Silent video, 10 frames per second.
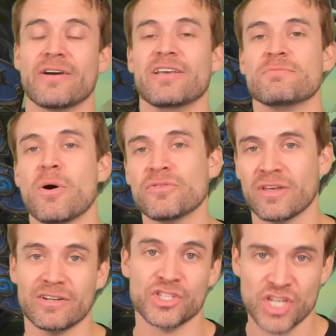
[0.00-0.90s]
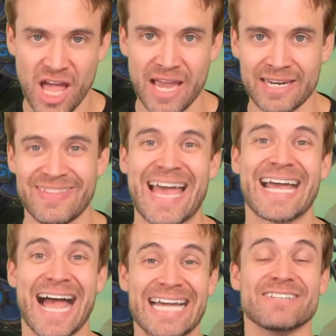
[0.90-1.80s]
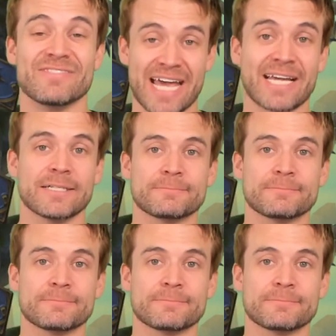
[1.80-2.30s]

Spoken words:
is mostly going to shine in that kind of deck.